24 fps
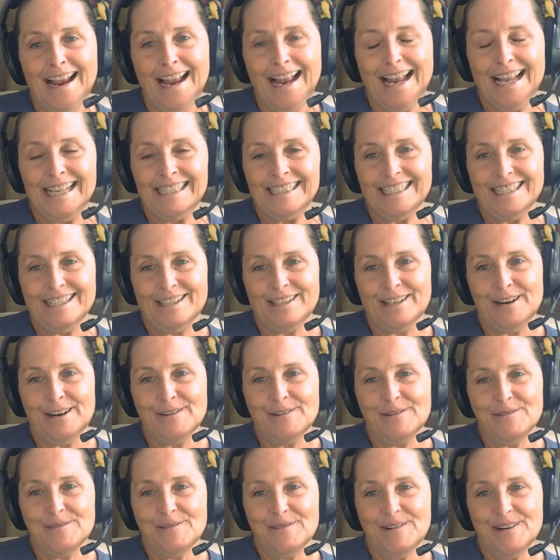And
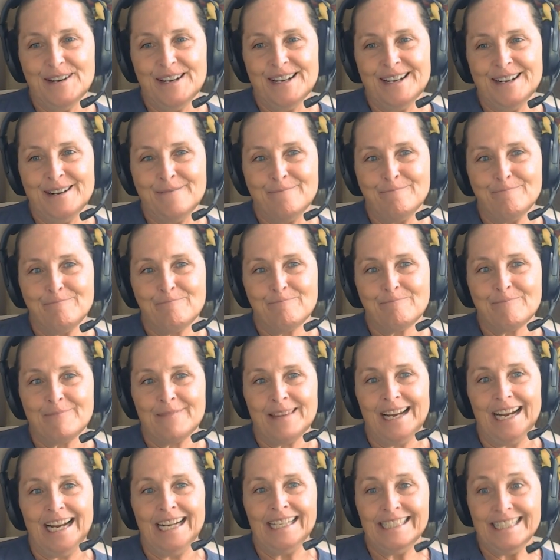so
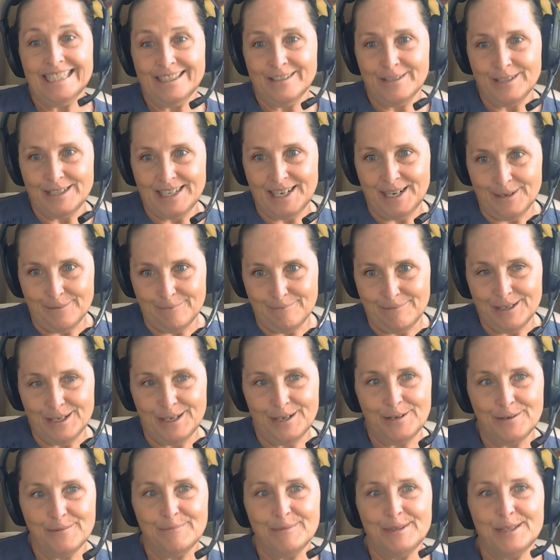I did come to
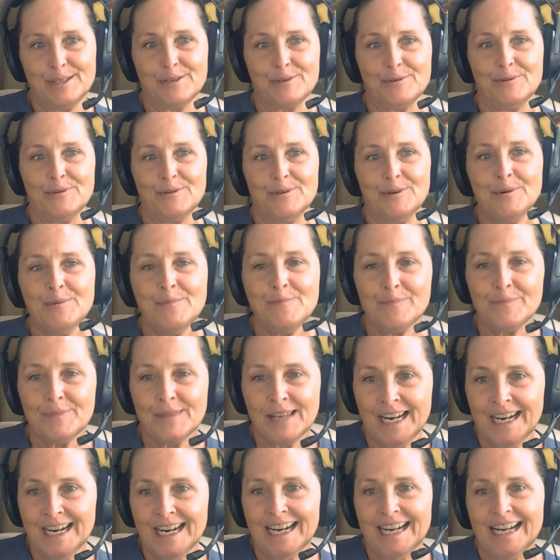homeschool.
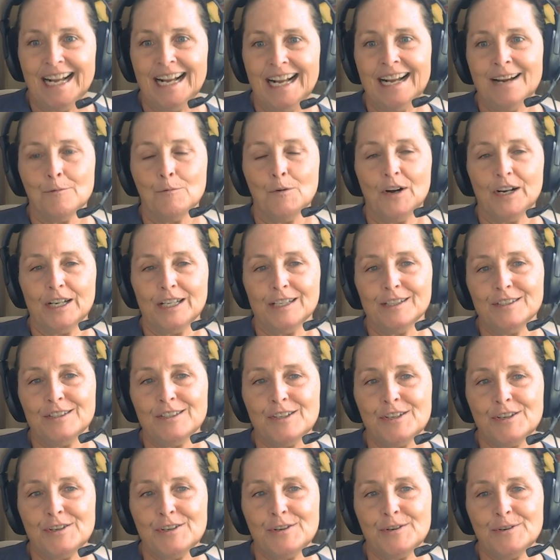
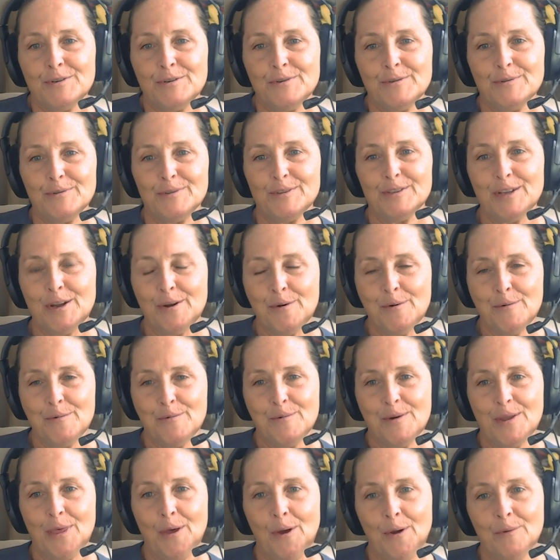So
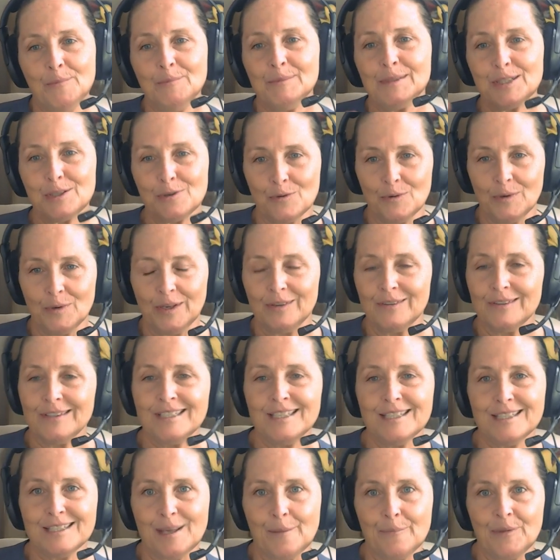with homeschooling, and this
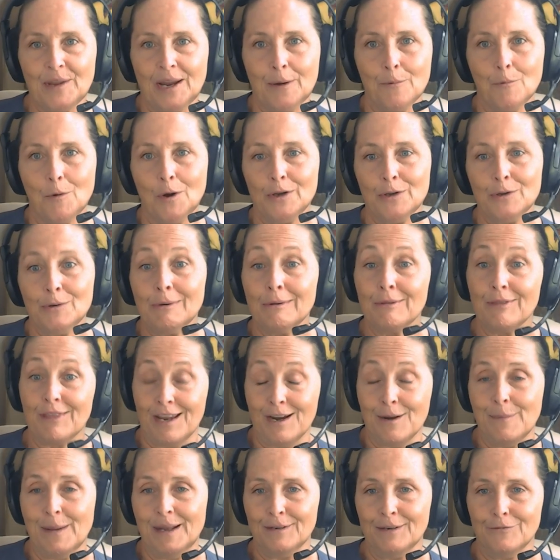is something I want you to
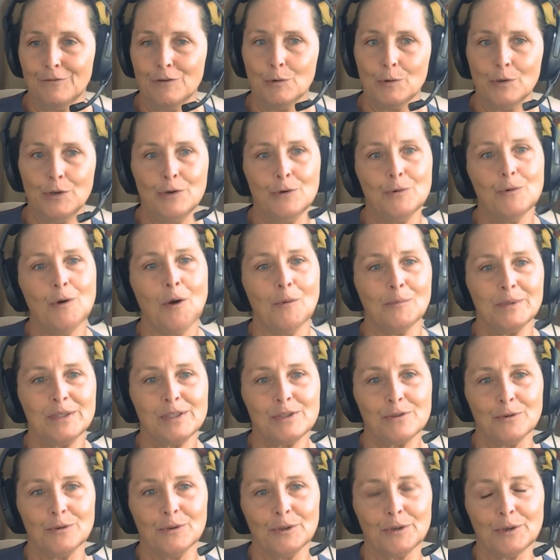think about if you're a new
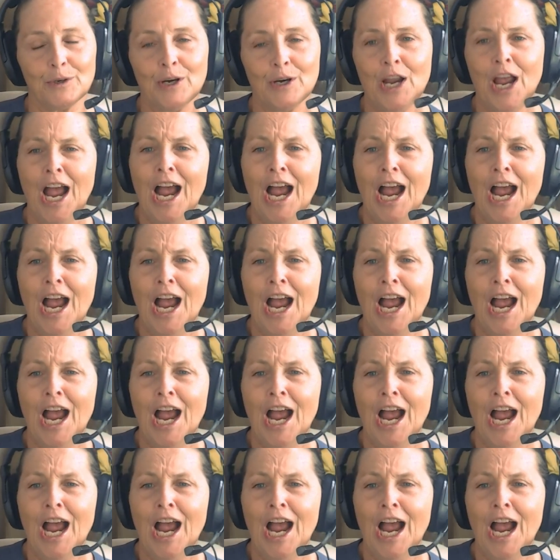homeschooler,